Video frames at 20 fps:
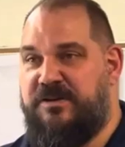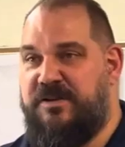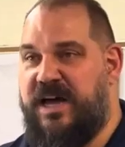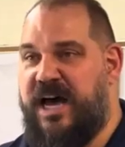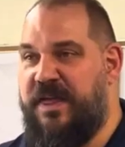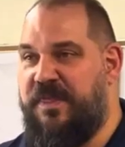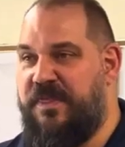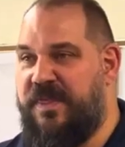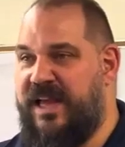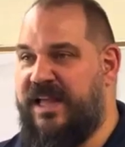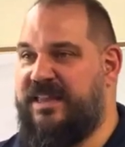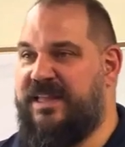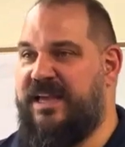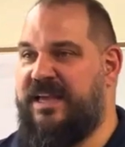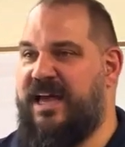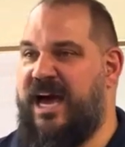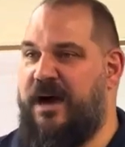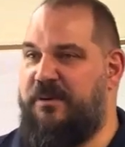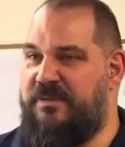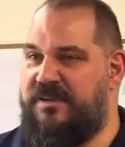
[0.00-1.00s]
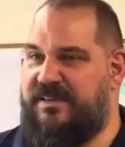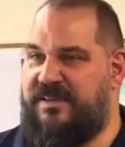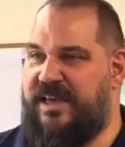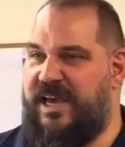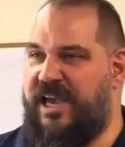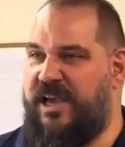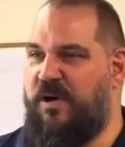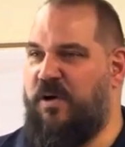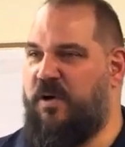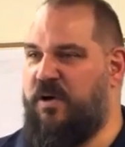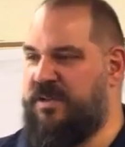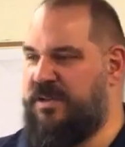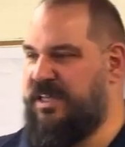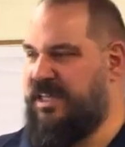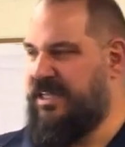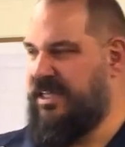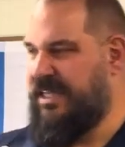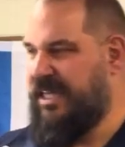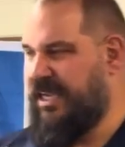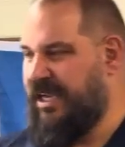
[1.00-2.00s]
not think that God was saying only
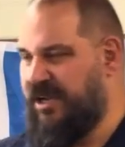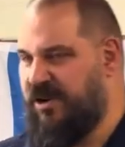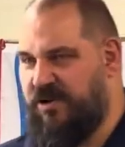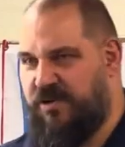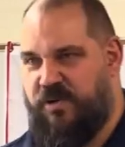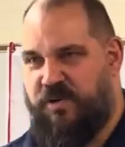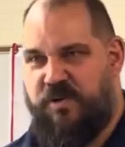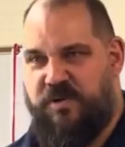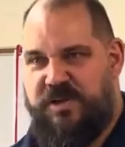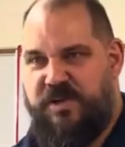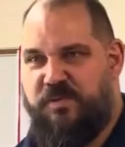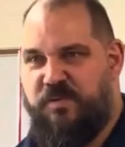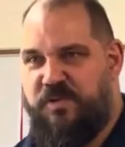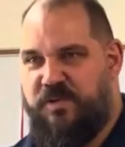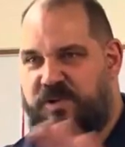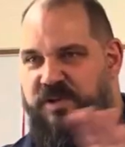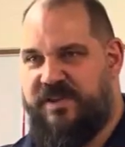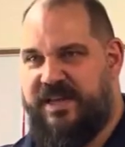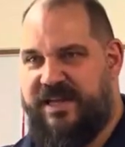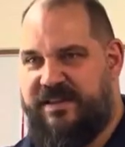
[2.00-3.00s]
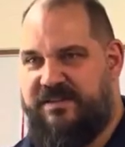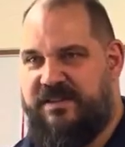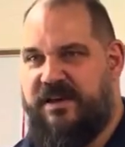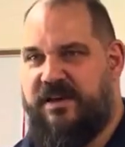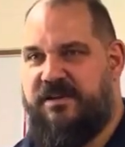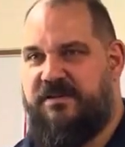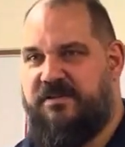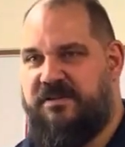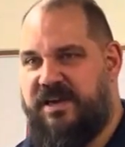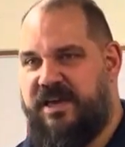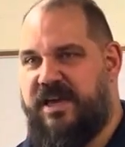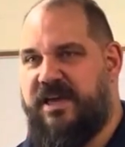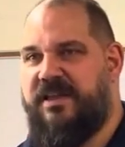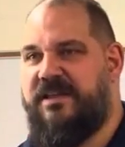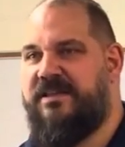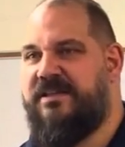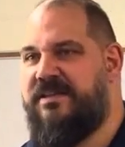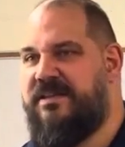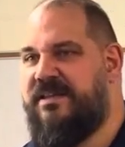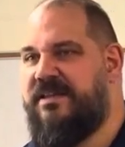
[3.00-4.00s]
linen or only wool, that's all you get.
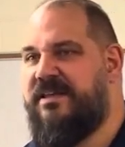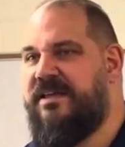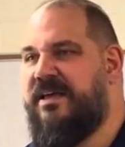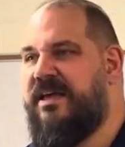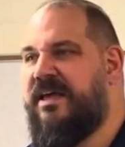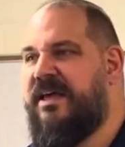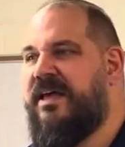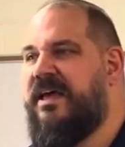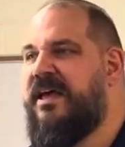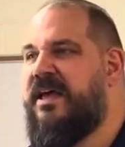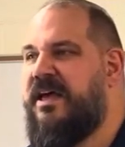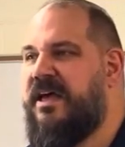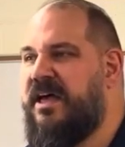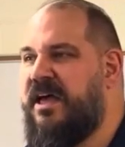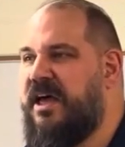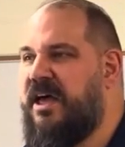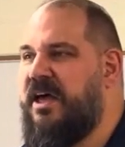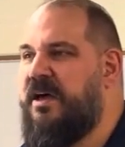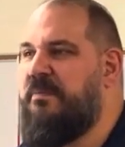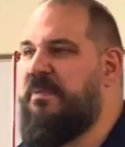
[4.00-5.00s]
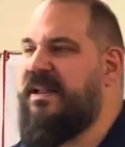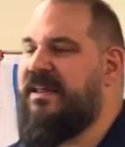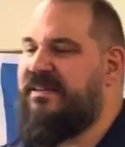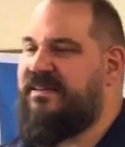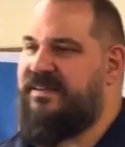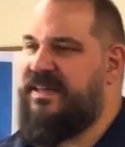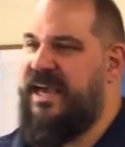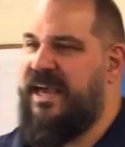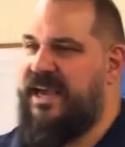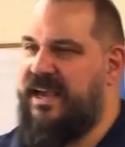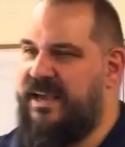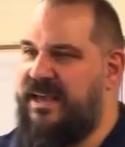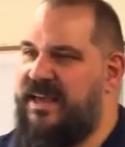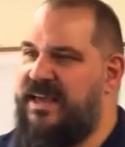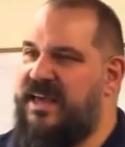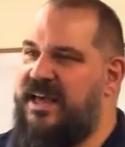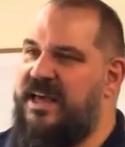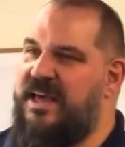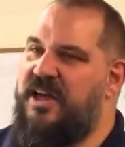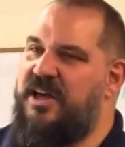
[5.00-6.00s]
But he's saying,
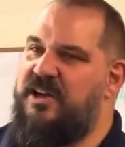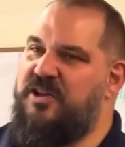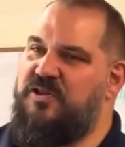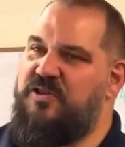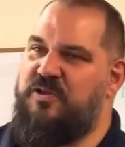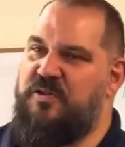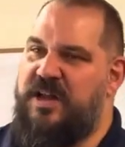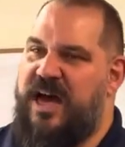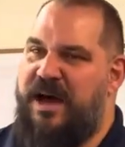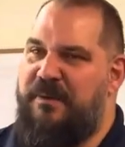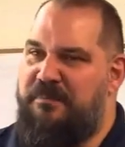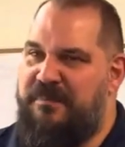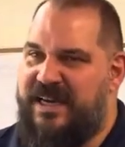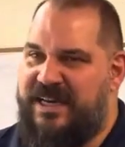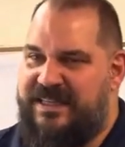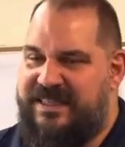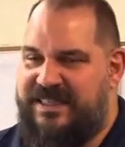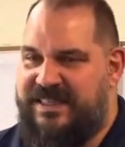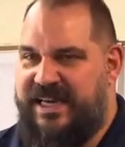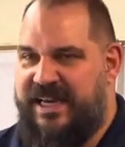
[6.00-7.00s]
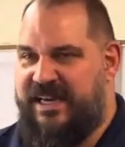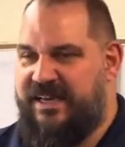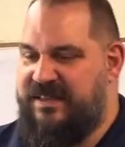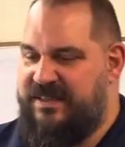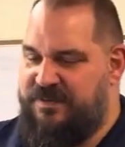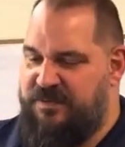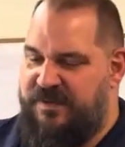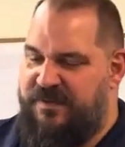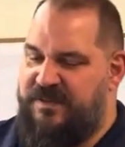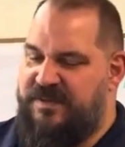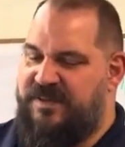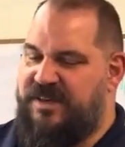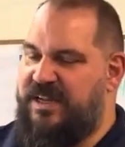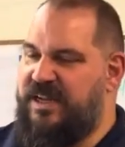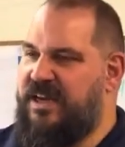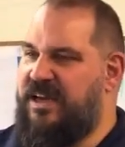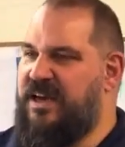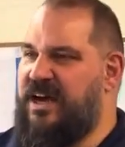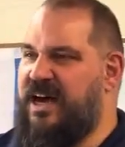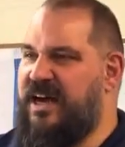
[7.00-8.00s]
do not mix things if it's
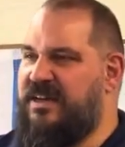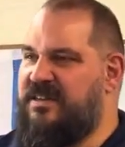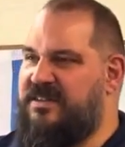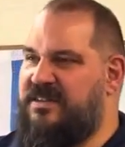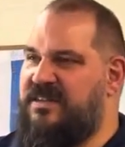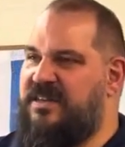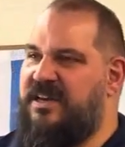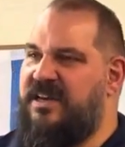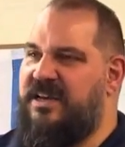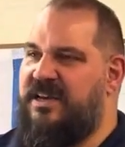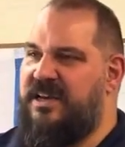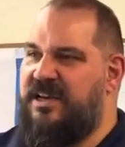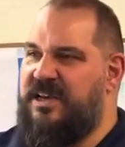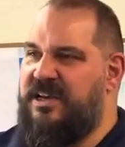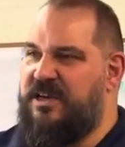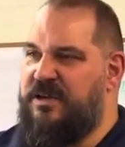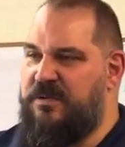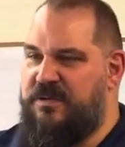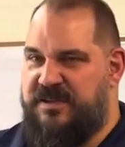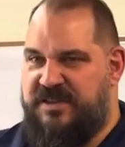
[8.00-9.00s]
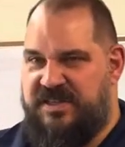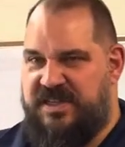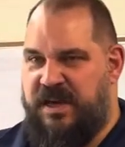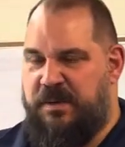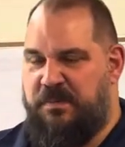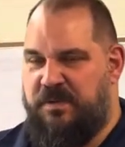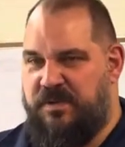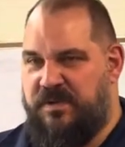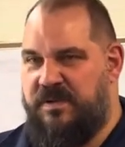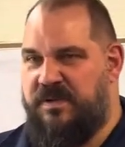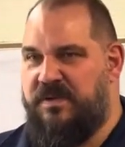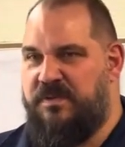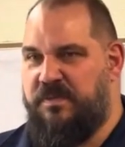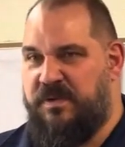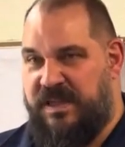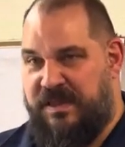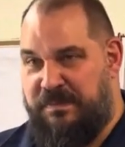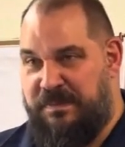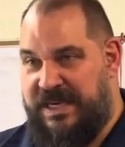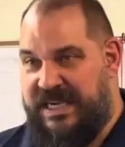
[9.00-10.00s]
going to cause you to stumble
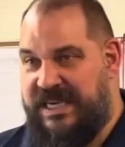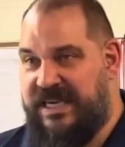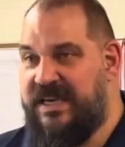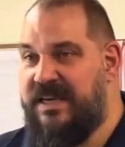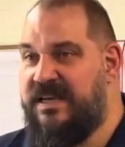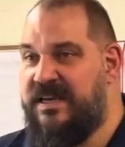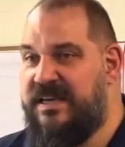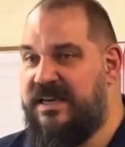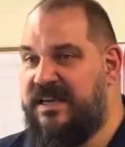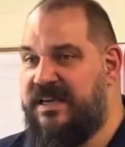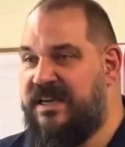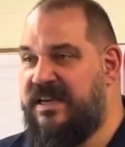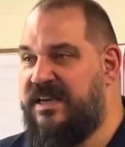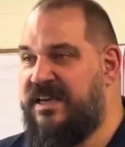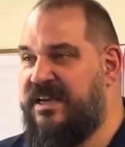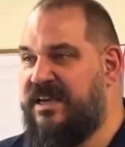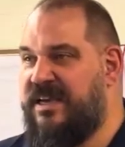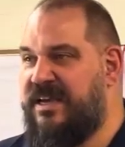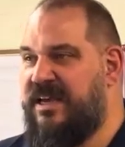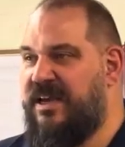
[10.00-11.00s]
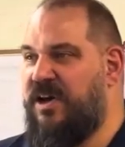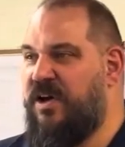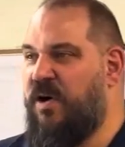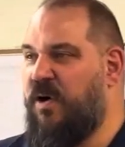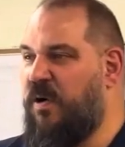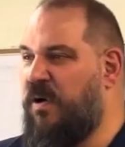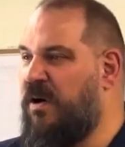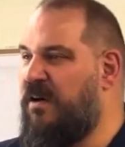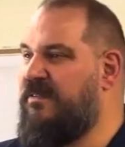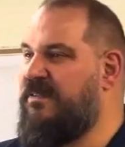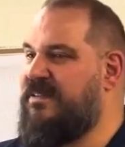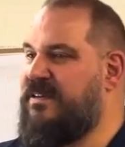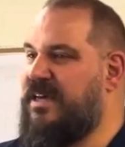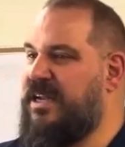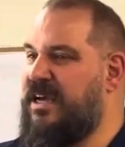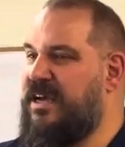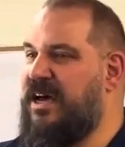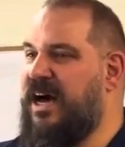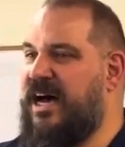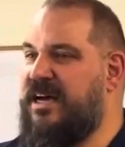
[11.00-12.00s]
with me, or if it's going
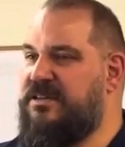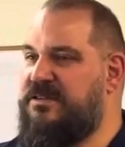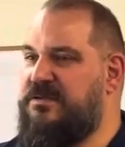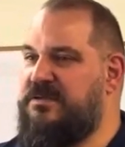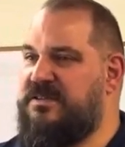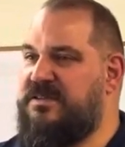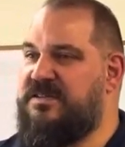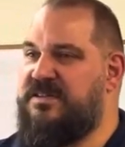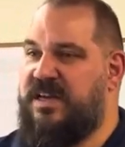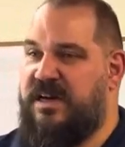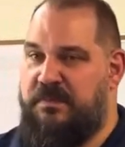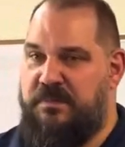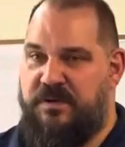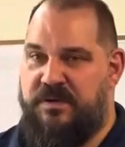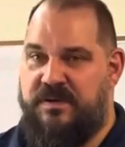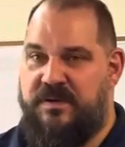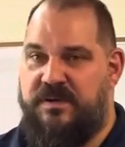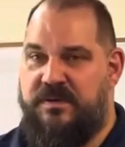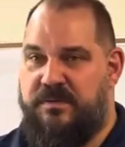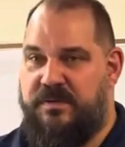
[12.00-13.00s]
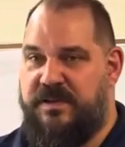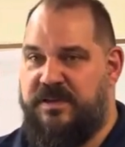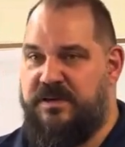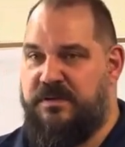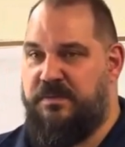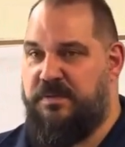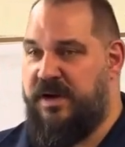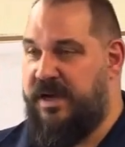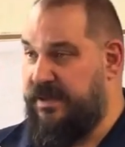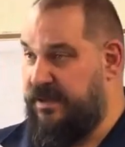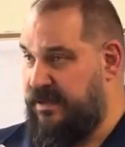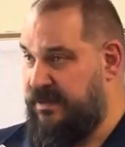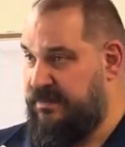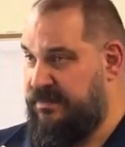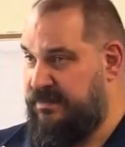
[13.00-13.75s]
to cause you to stumble with your brother.